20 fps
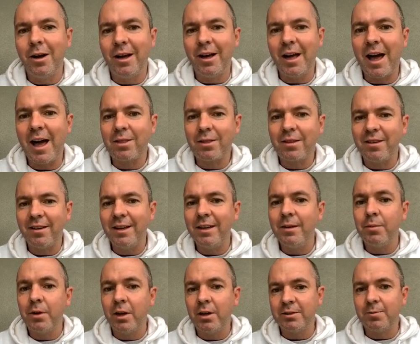athlete,
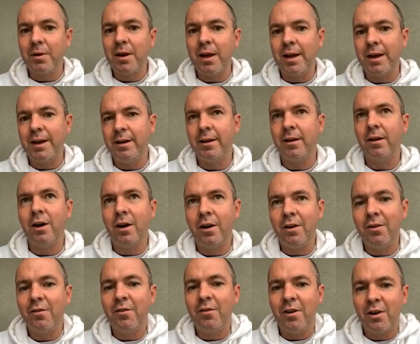but I was playing at like
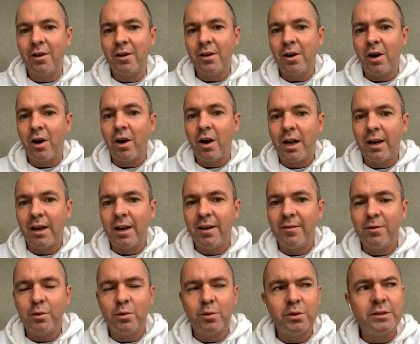very high
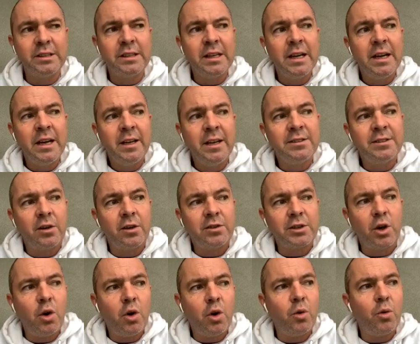levels. So I was
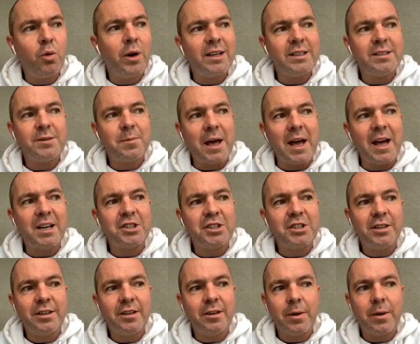always
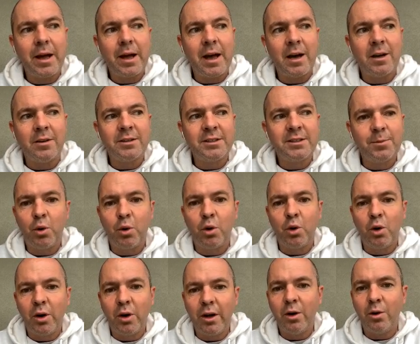passionate about
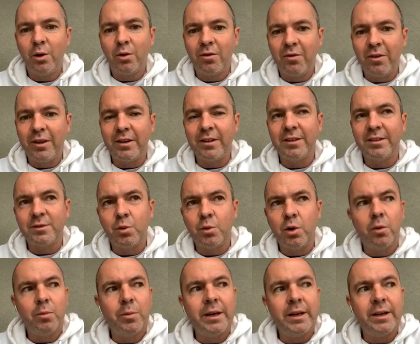sport, health, fitness,
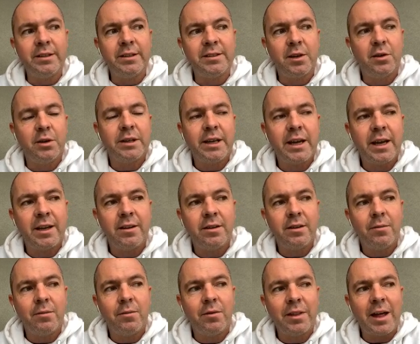well-being. So
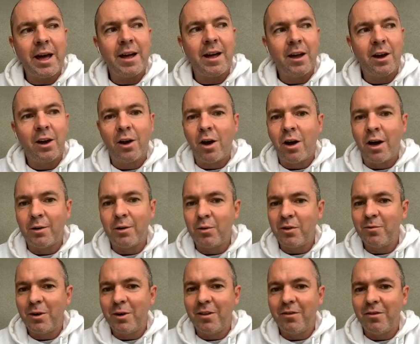again, that aligned with
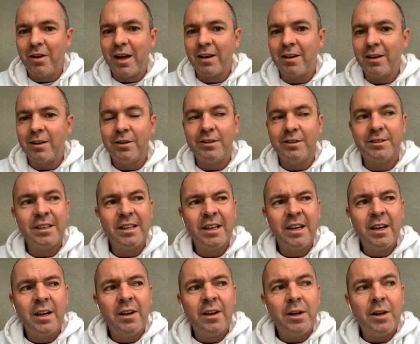my values.
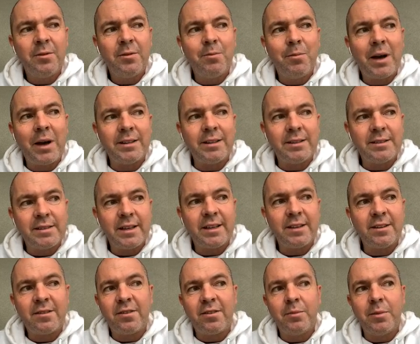It made
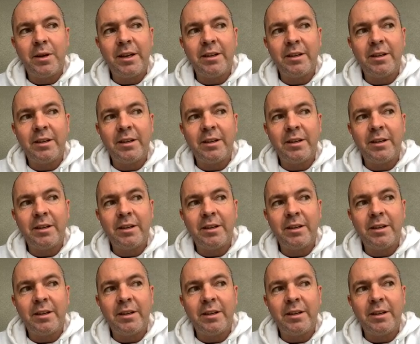sense for me